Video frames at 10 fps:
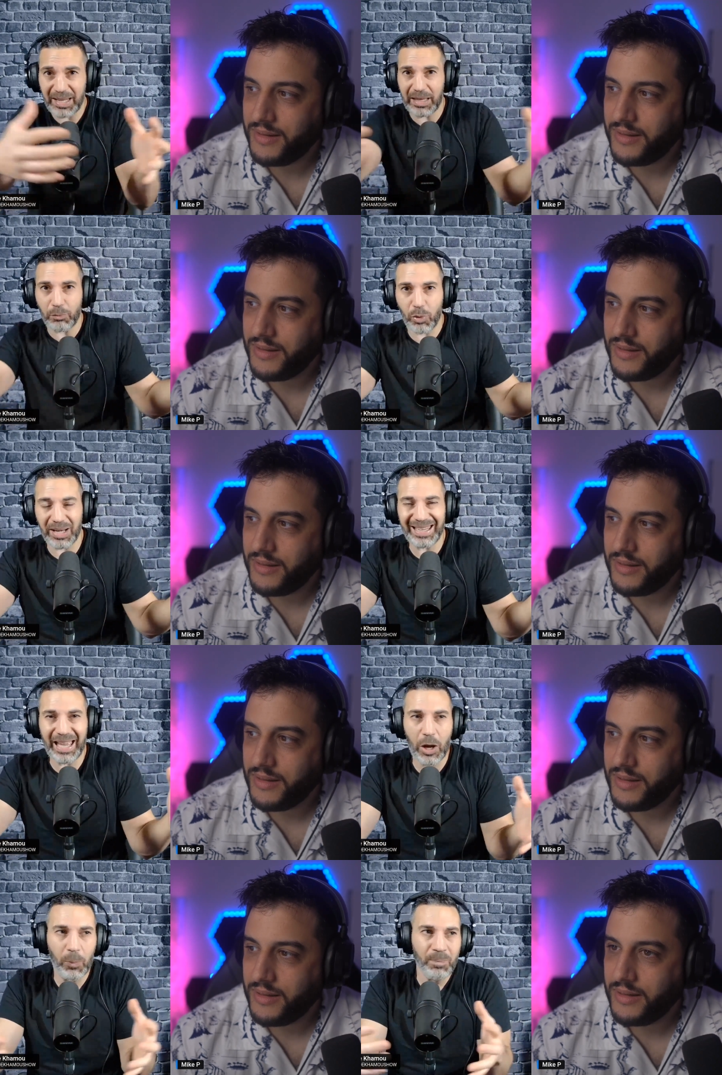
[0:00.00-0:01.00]
Speaker 1: them
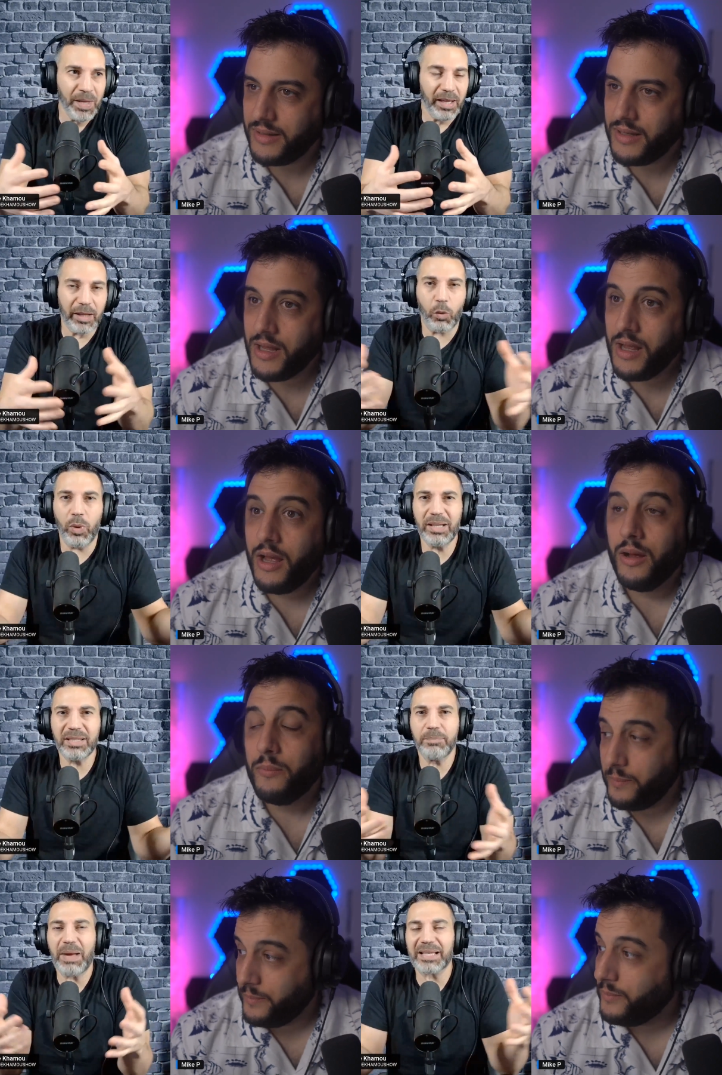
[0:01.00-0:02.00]
running out? Like what
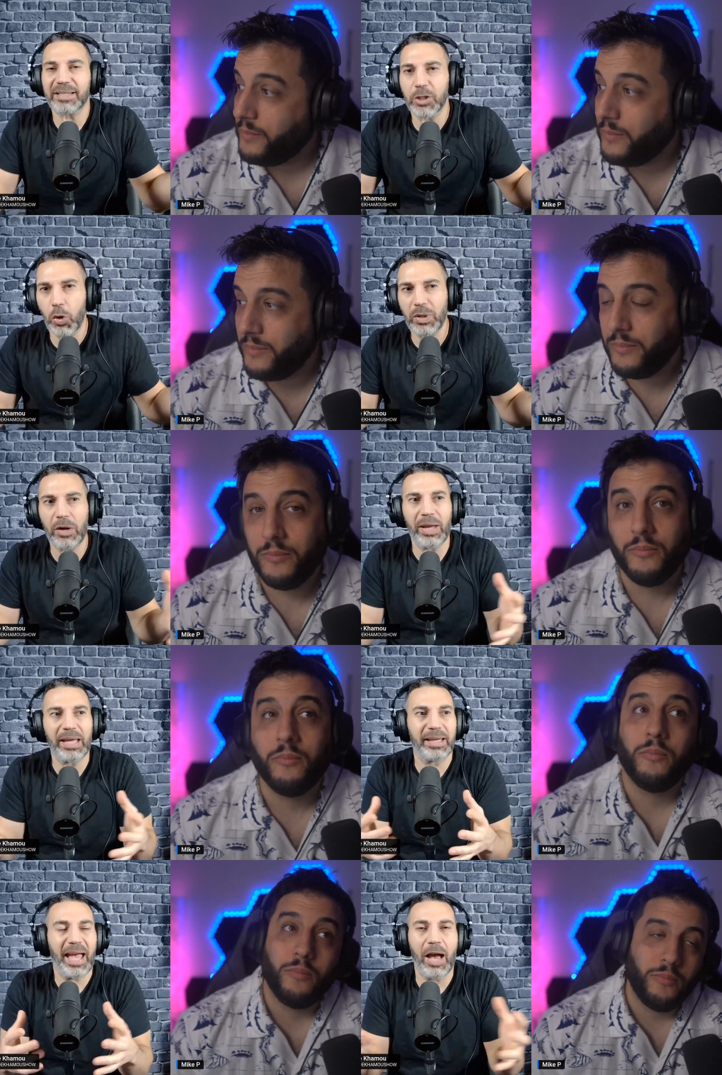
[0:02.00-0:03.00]
is the best loadout
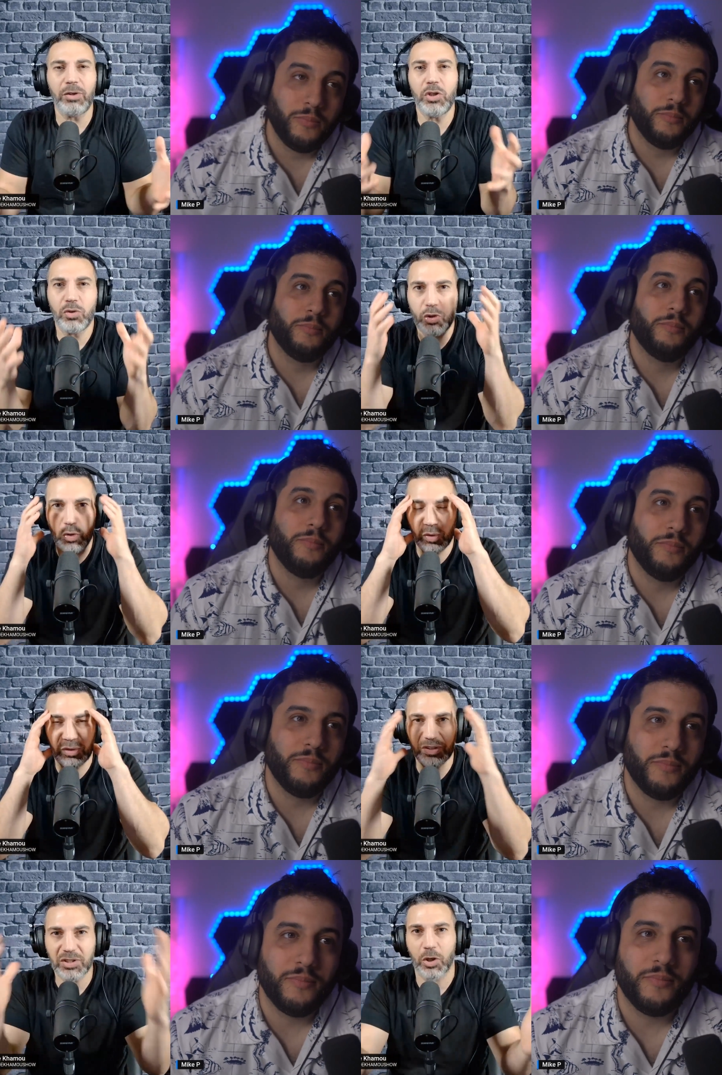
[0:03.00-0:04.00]
and like how do you do it
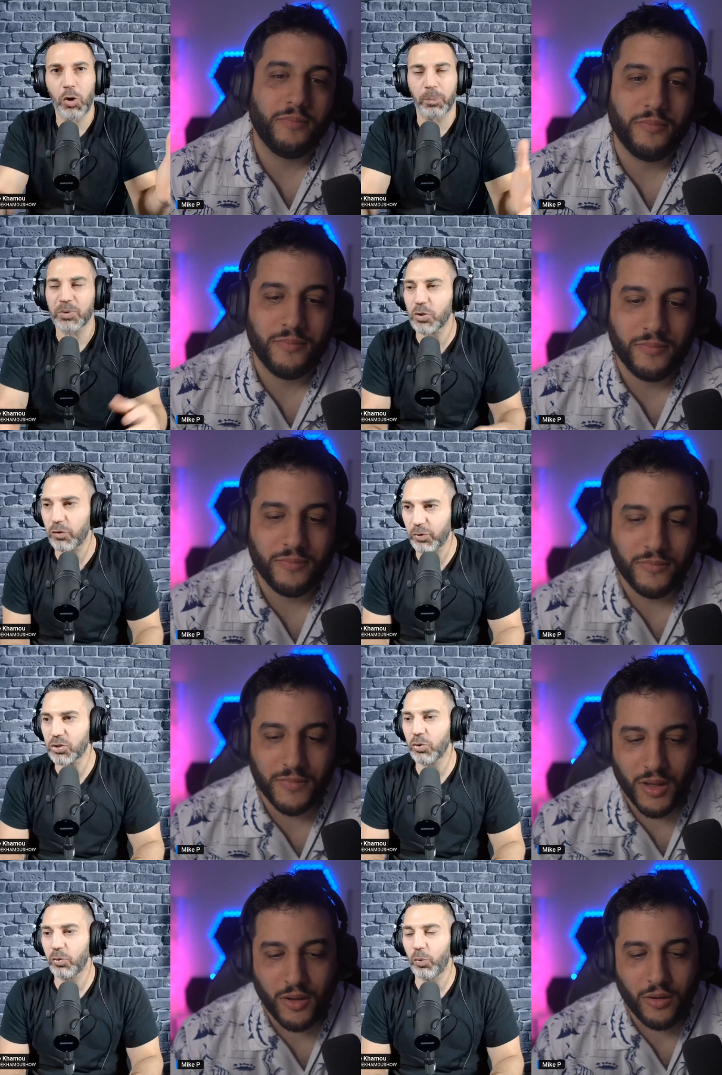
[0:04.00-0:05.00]
with the scope so
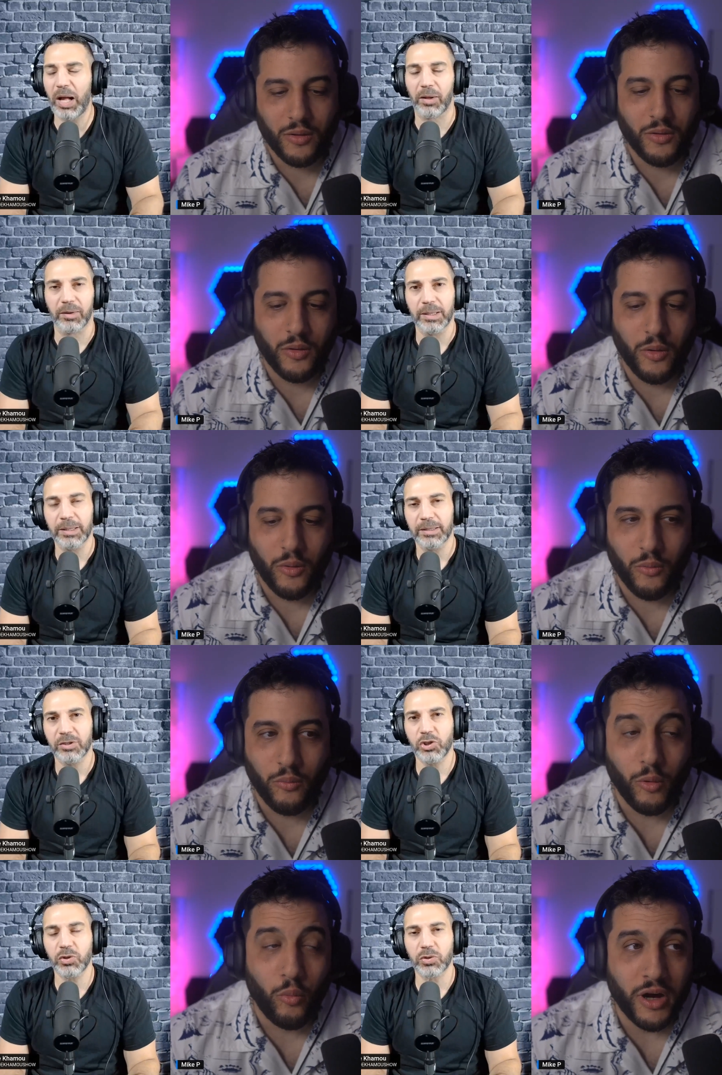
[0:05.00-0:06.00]
so well?
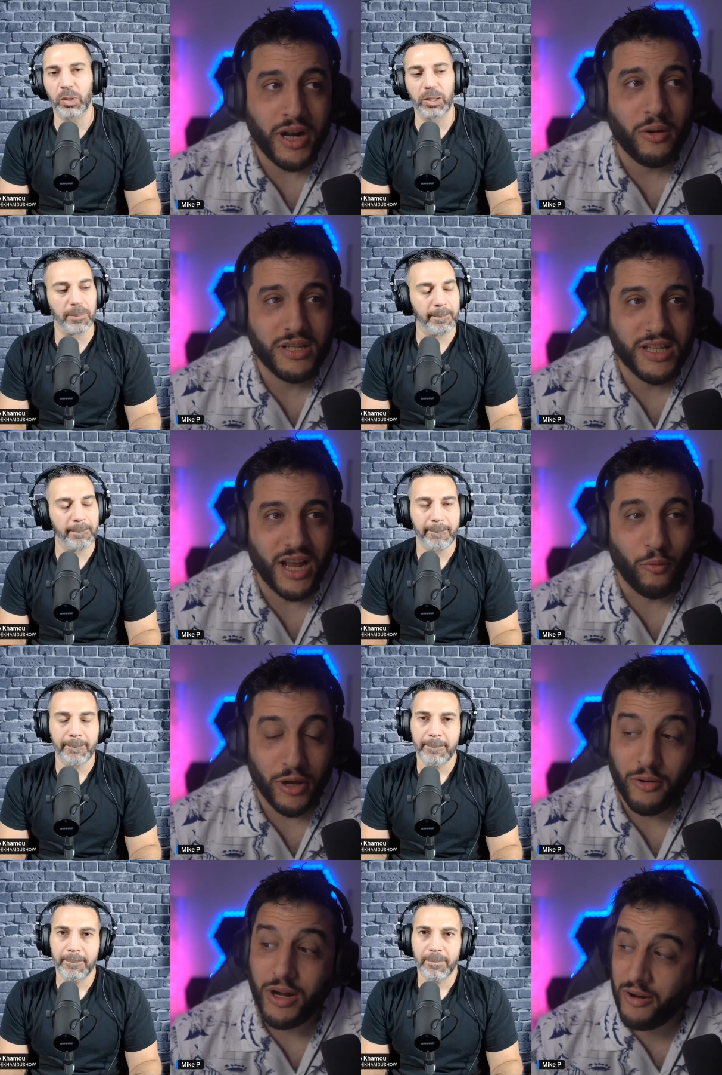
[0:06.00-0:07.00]
Speaker 2: Well, one I would say one I
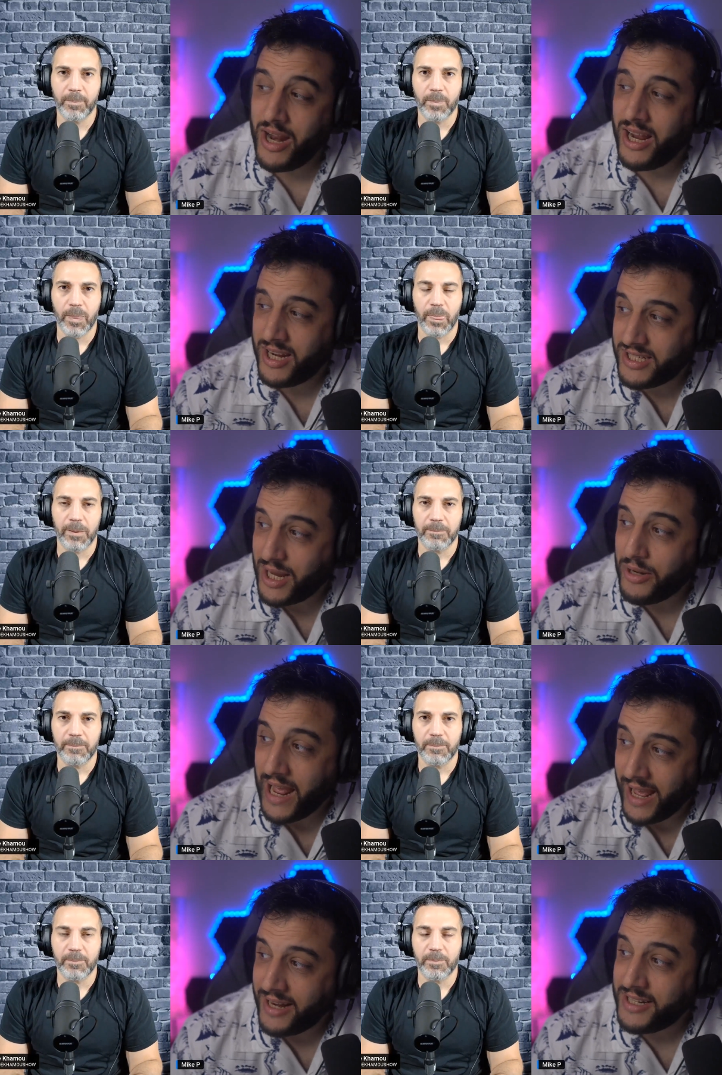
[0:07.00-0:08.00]
would, I would I guess I would
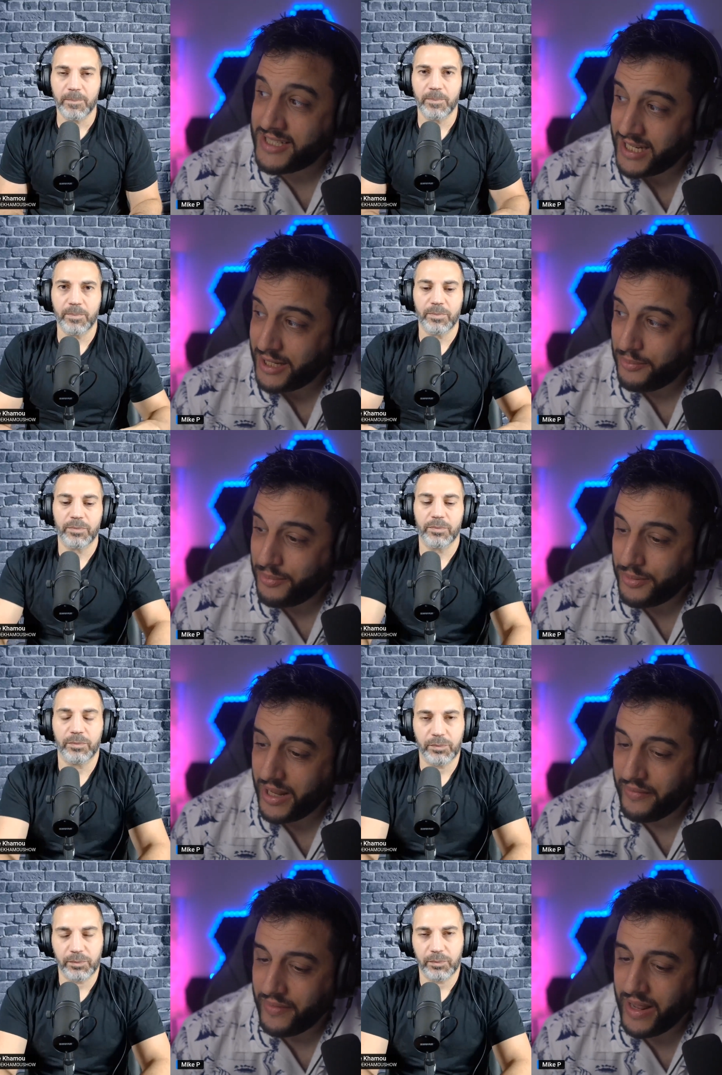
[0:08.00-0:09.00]
add a tip
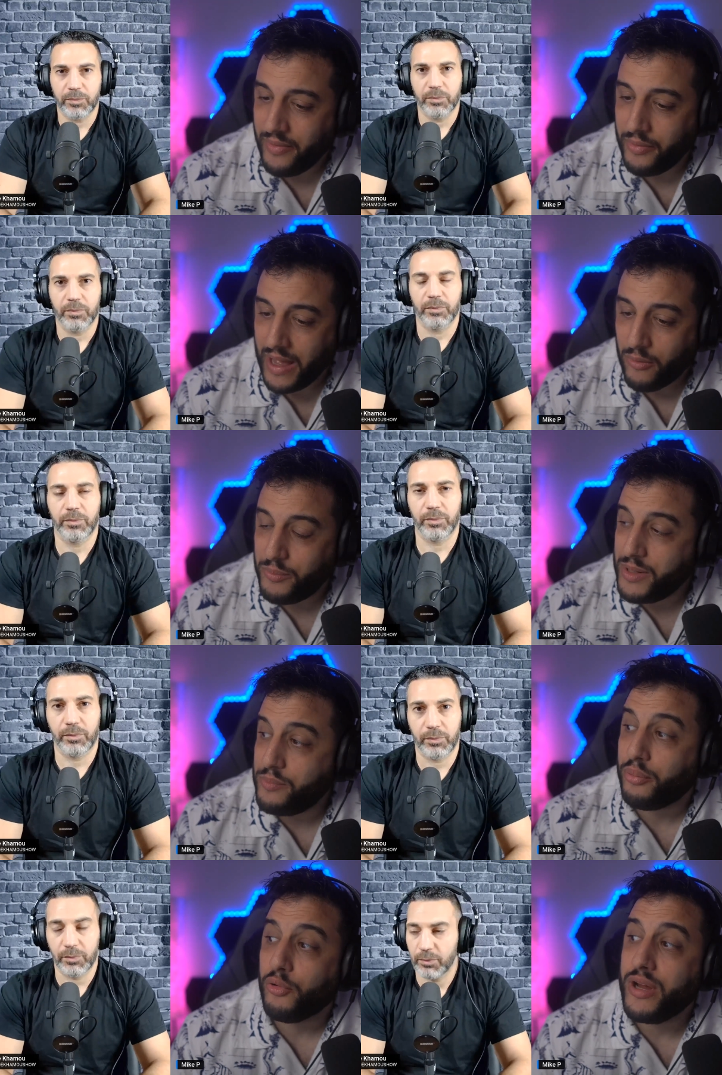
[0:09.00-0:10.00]
and and that would be
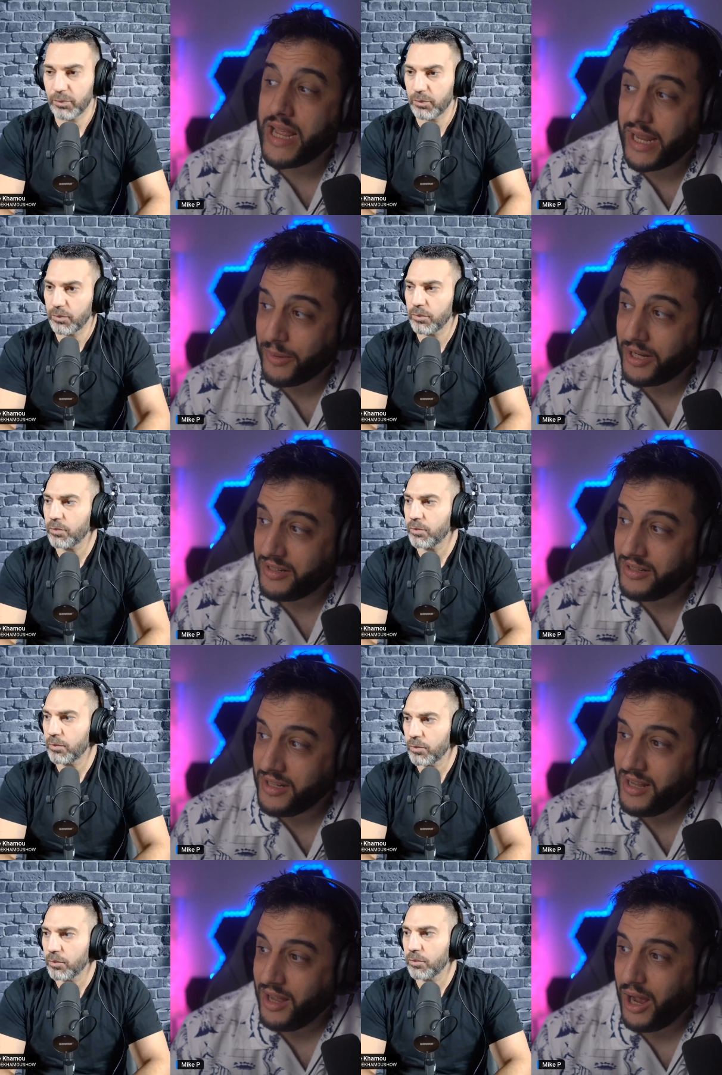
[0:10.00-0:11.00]
pre aiming
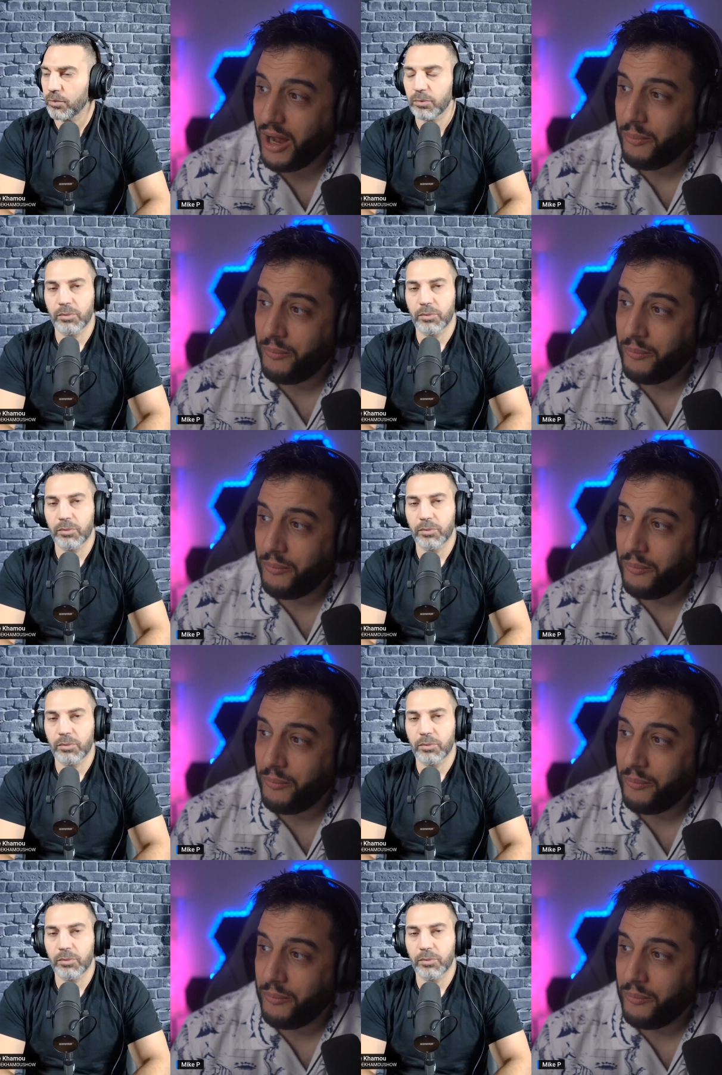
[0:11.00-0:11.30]
um,